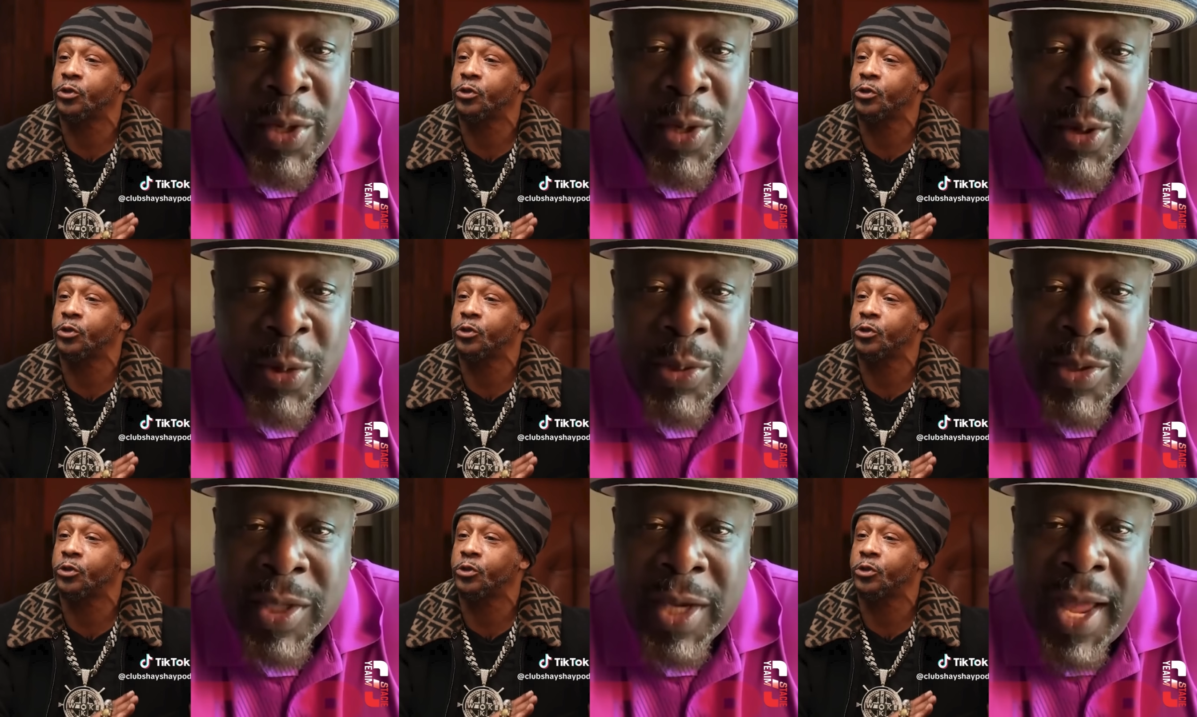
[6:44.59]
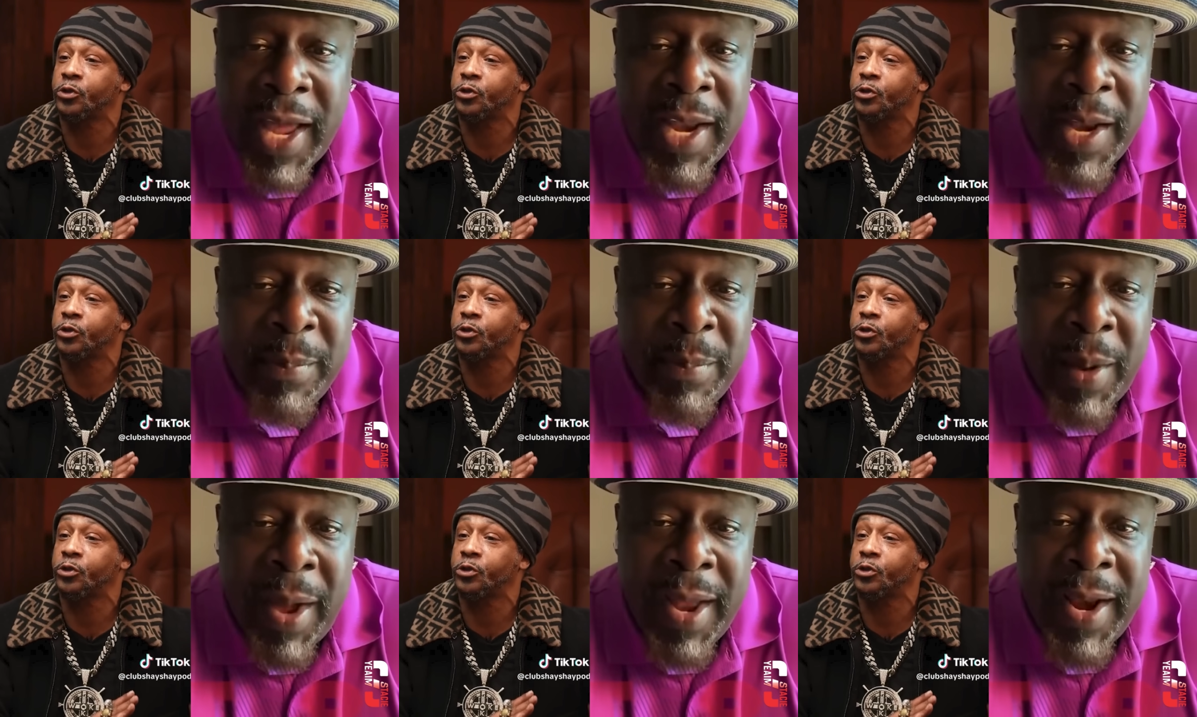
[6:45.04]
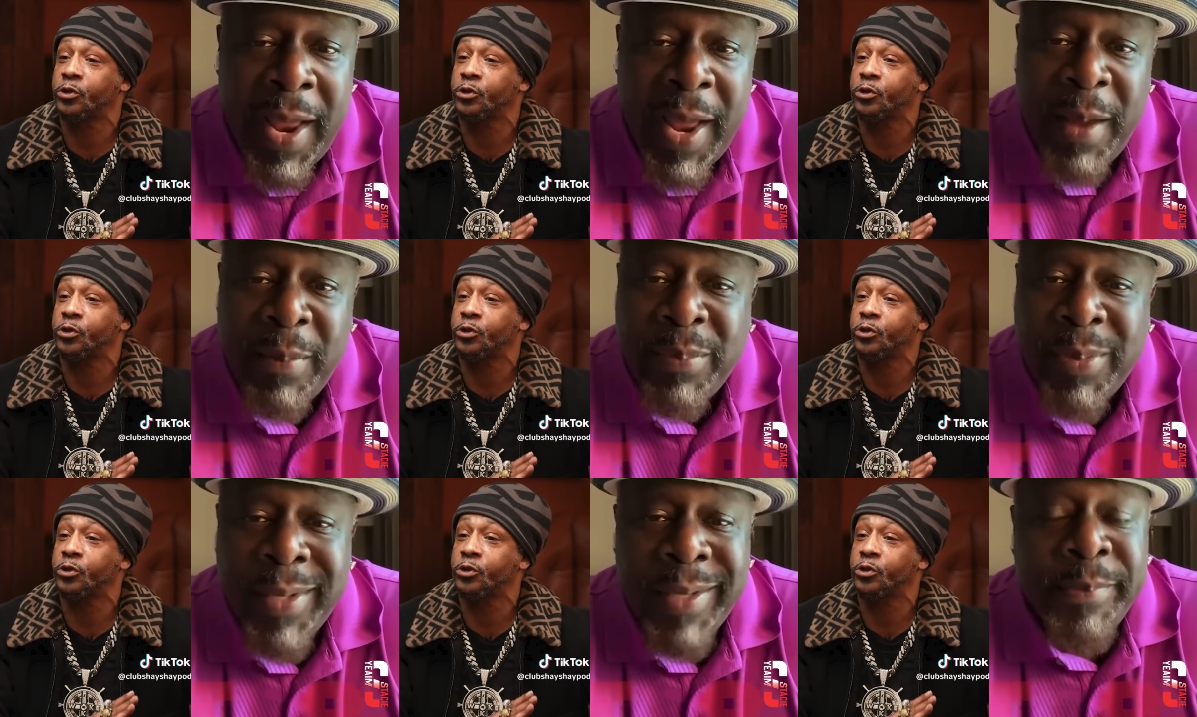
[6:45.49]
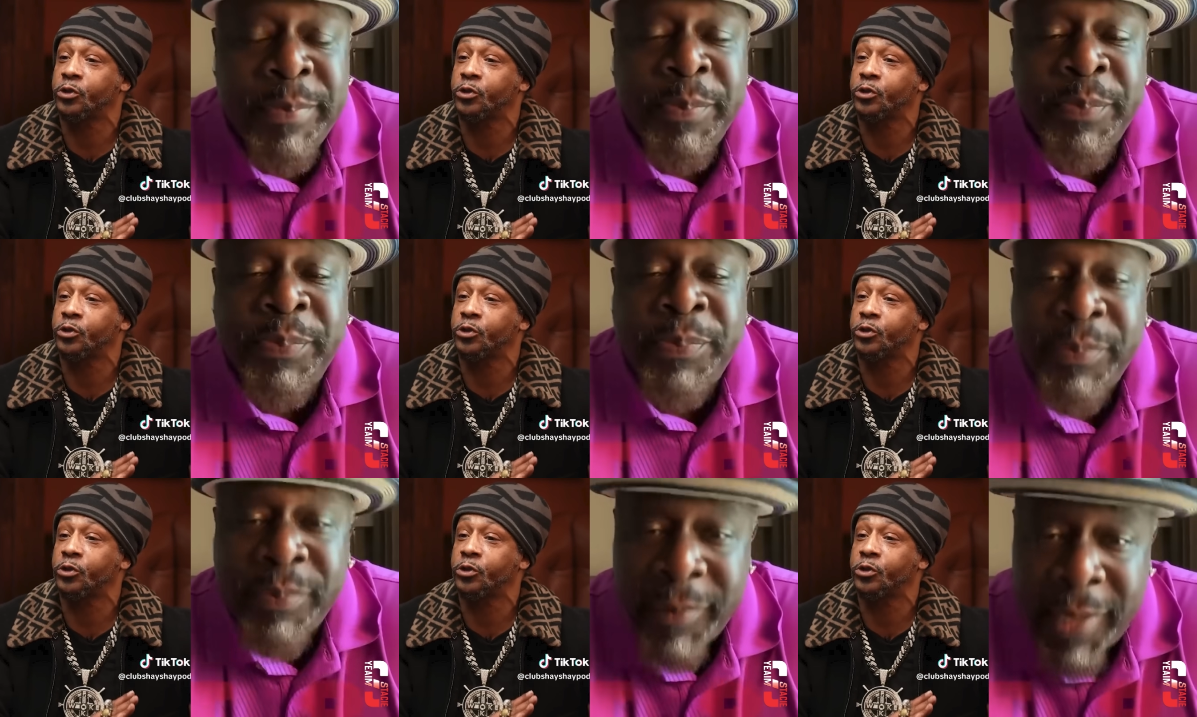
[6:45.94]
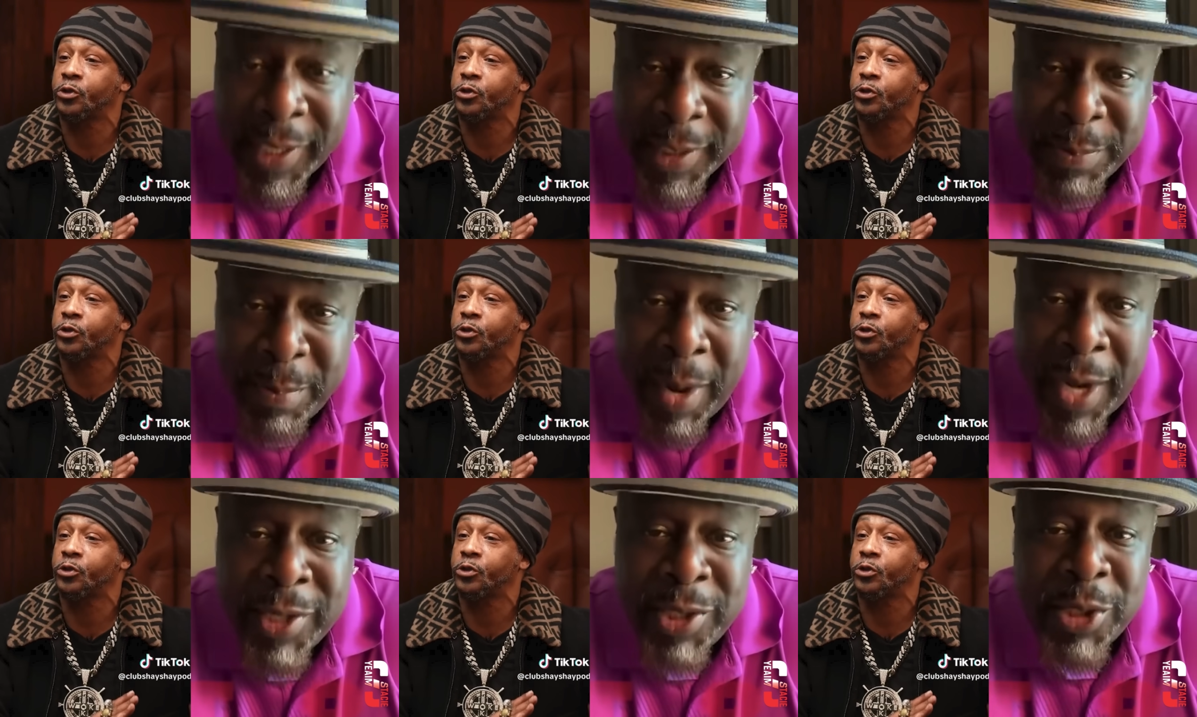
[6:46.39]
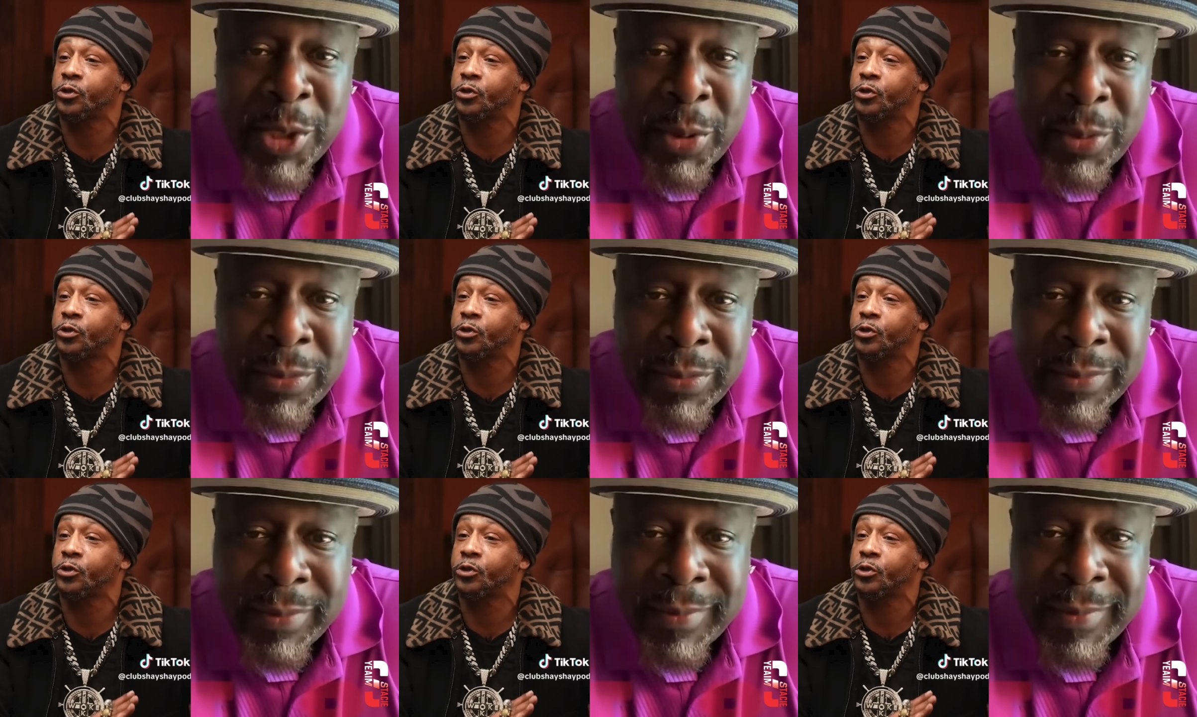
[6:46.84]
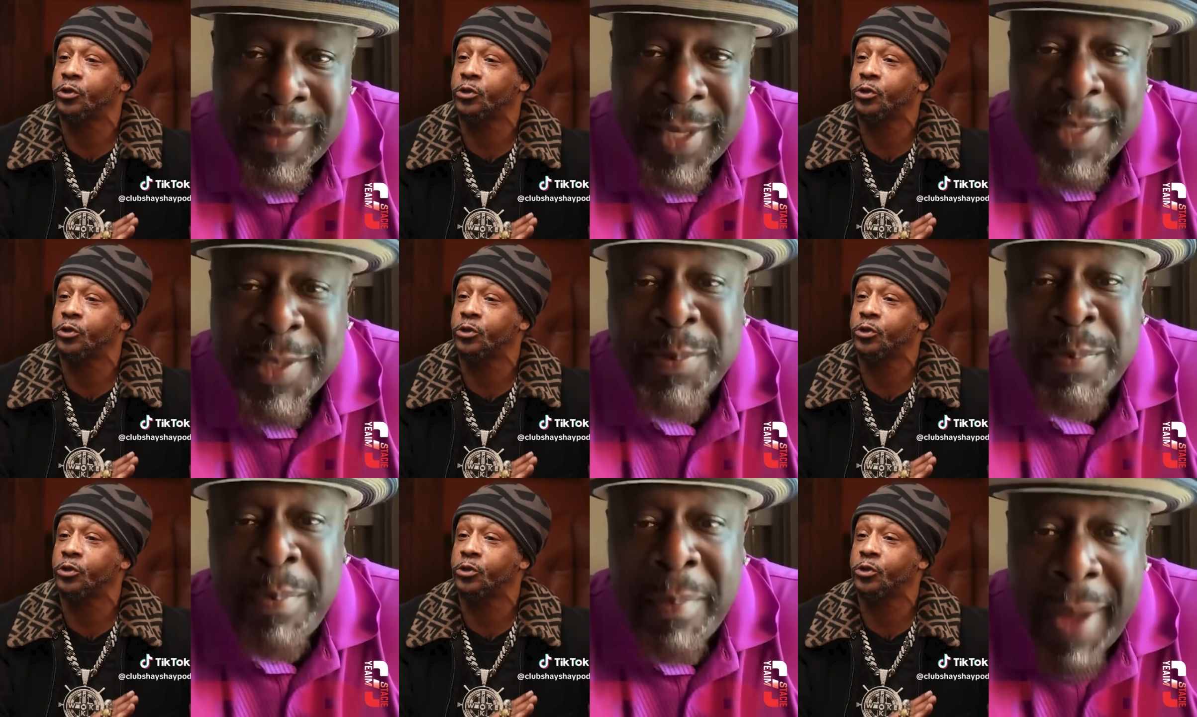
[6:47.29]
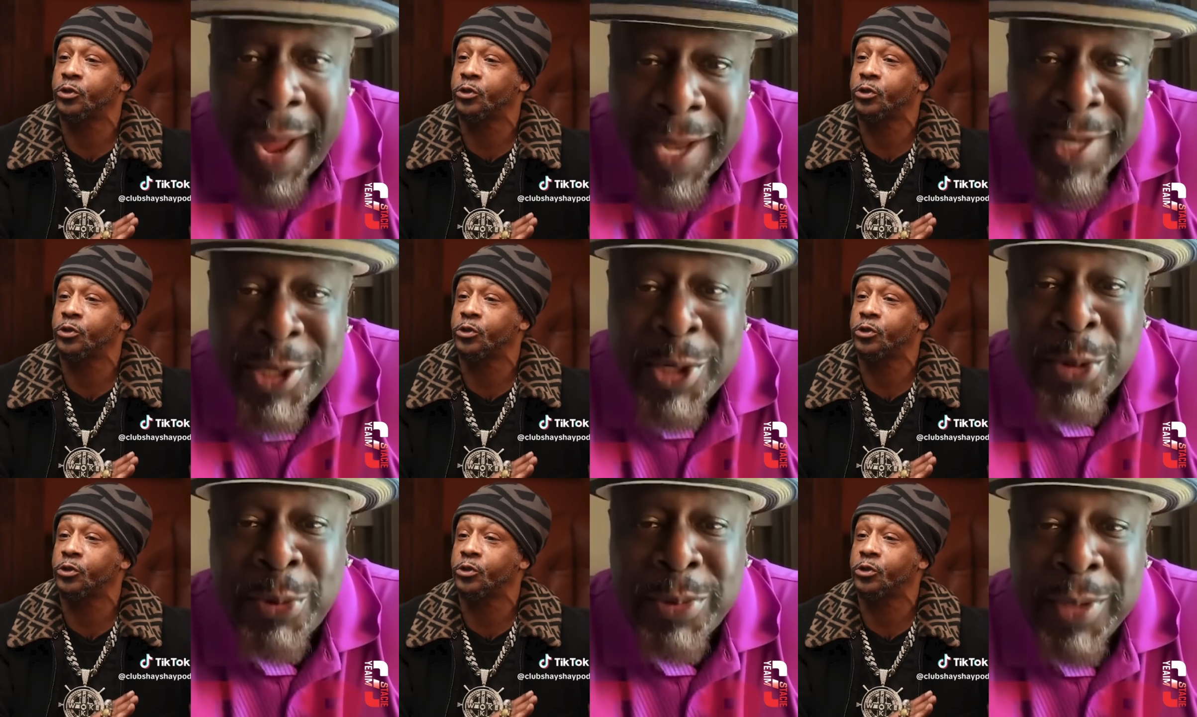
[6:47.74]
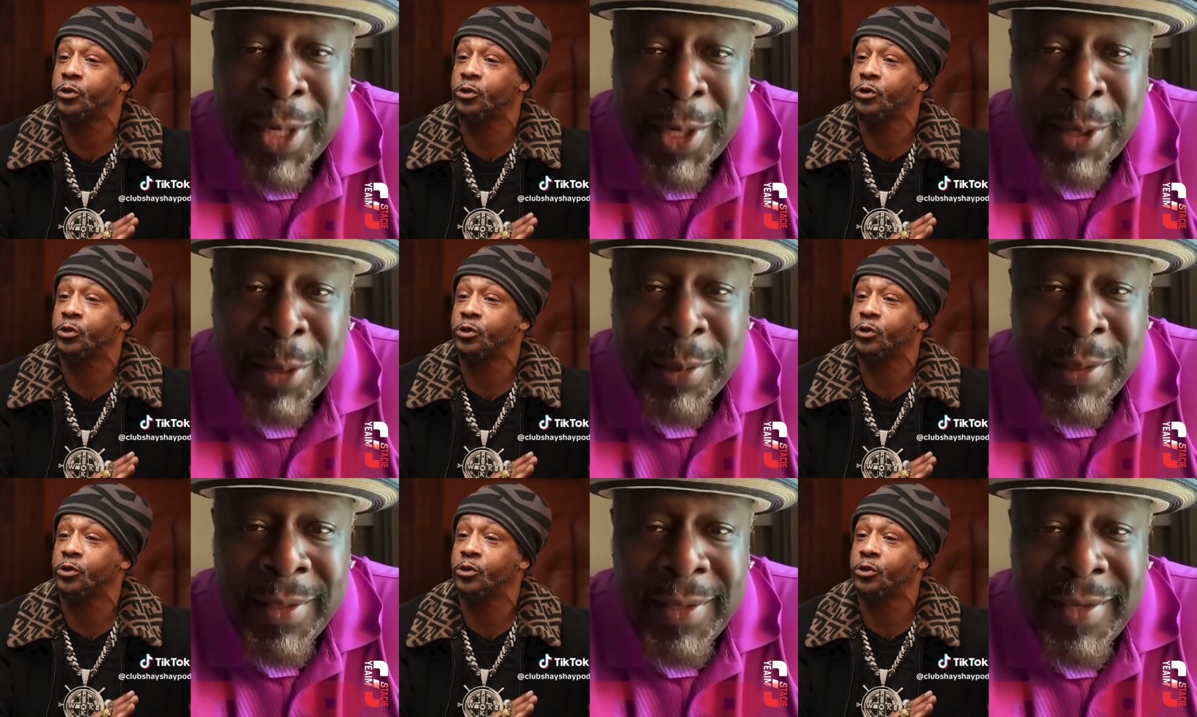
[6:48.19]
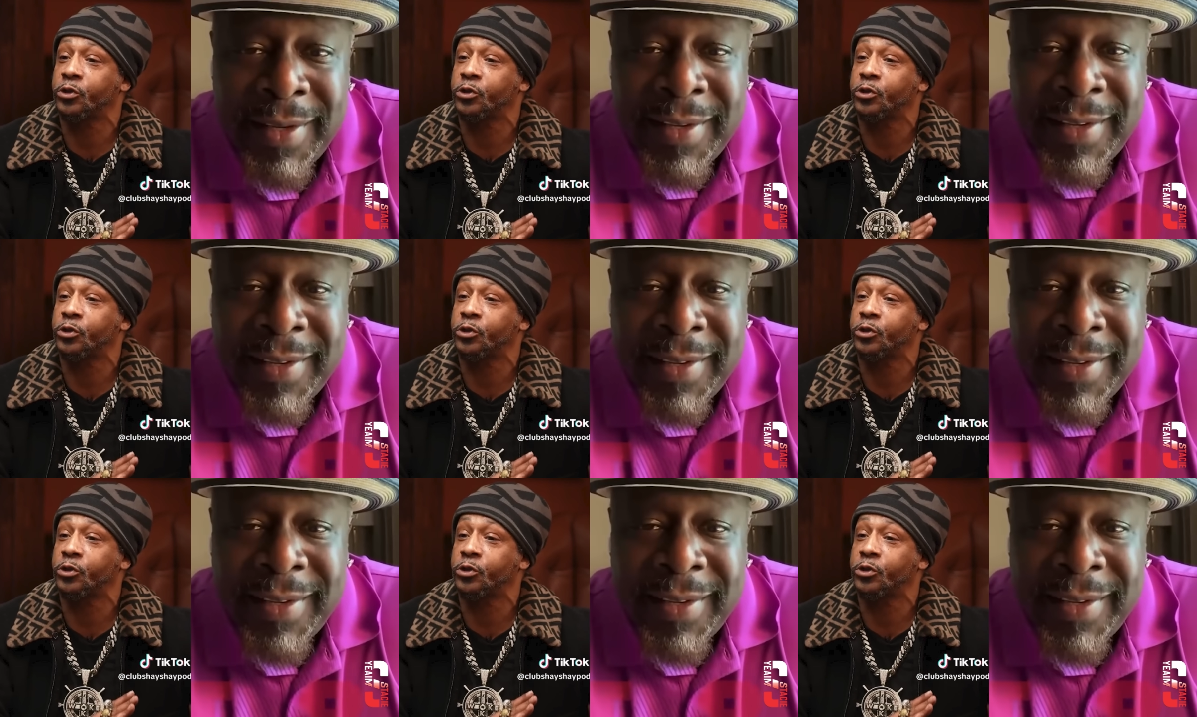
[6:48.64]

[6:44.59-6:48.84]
Speaker 1: you know, slighted by that, but that's my joke. That's my joke, dog.